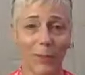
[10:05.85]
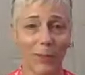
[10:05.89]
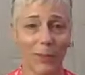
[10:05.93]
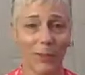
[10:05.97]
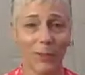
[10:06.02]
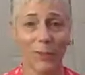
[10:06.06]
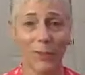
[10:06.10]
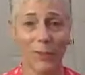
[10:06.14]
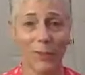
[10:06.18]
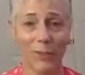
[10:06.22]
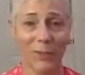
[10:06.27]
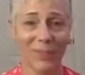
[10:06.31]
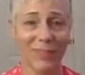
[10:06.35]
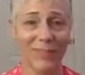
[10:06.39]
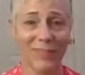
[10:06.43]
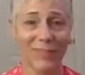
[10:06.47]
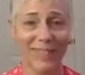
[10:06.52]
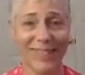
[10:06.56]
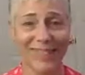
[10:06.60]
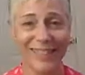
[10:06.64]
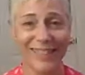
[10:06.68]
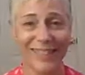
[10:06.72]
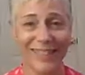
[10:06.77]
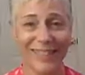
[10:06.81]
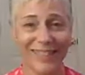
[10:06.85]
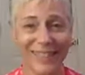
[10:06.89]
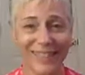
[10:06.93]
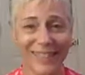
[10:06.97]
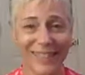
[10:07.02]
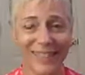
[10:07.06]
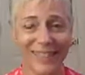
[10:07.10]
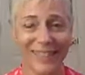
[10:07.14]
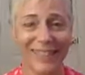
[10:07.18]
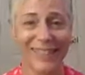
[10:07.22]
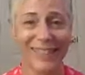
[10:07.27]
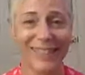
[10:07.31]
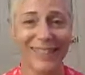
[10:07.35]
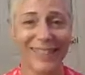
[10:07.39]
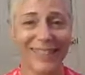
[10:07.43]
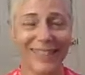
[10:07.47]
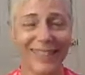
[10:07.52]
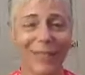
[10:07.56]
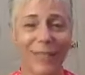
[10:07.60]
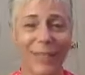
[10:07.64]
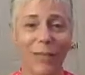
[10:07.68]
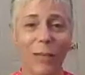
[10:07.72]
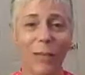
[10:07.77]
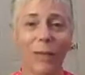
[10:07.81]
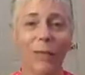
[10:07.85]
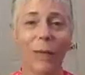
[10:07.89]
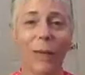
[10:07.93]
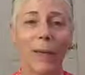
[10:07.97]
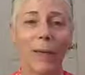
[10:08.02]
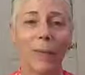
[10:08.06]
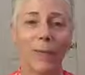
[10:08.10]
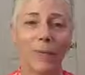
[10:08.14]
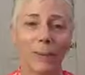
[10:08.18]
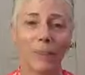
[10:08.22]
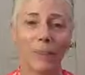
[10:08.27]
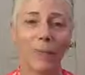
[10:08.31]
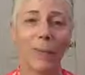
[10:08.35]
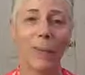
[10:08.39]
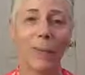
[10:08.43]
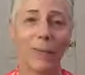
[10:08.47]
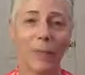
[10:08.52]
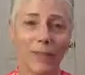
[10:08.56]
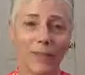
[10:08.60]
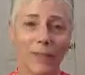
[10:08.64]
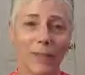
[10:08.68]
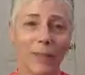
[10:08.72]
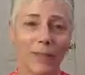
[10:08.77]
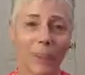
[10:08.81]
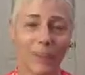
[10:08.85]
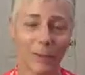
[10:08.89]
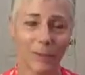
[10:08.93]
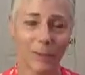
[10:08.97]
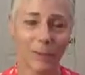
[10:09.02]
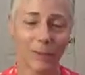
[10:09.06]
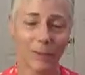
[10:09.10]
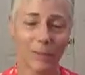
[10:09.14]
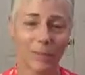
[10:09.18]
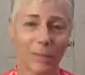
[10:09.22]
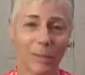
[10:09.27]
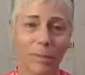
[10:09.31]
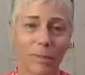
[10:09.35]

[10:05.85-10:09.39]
then you don't even need to listen to this, but many of us do.